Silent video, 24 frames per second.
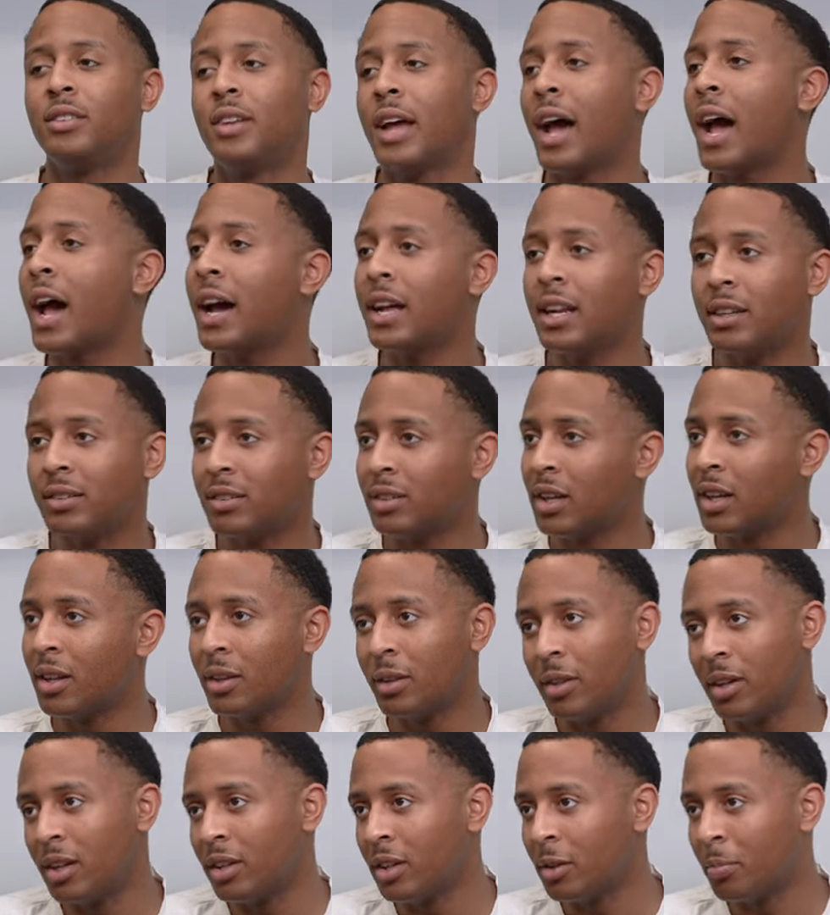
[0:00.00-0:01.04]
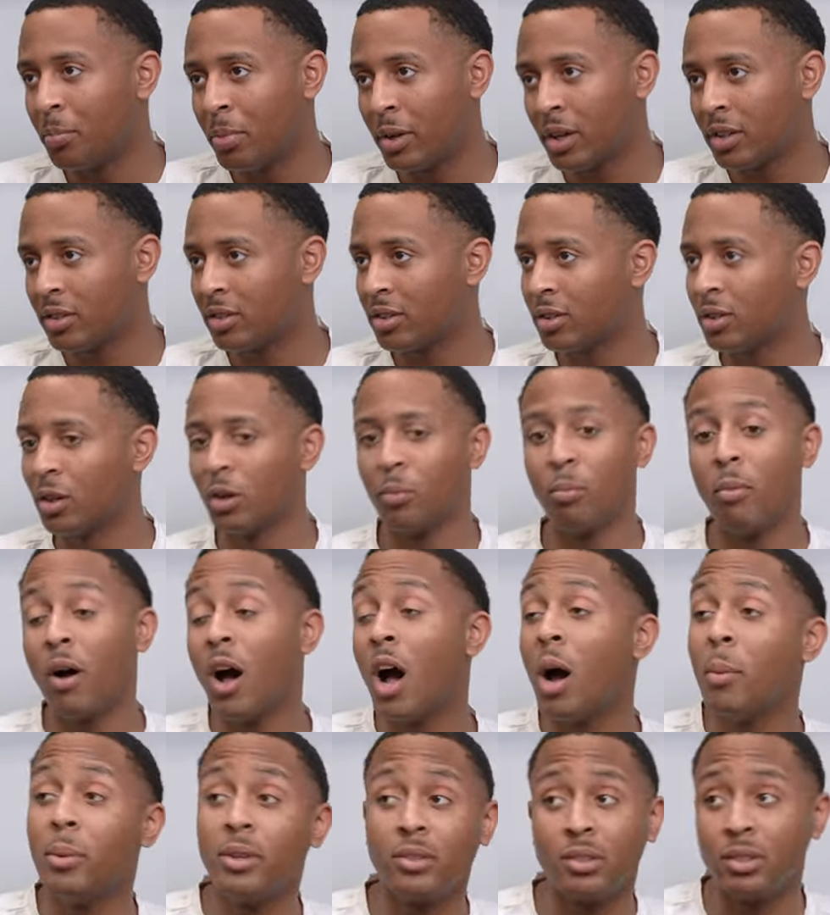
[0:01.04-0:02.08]
dad isn't in the picture or
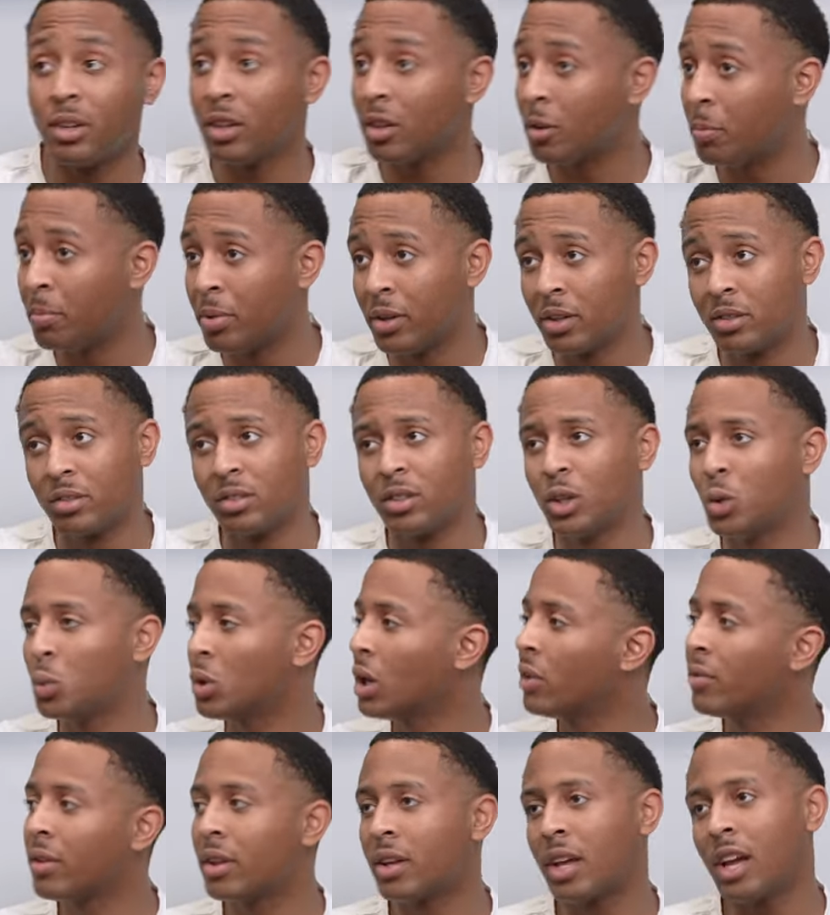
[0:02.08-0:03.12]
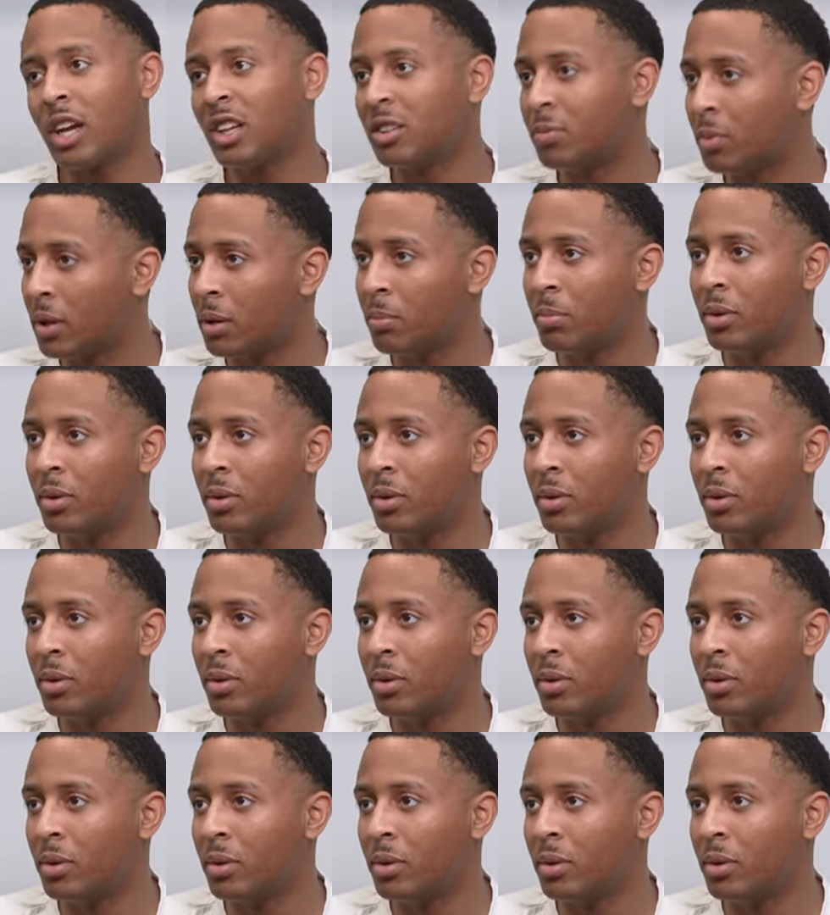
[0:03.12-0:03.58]
mom isn't in the picture or whatever the case may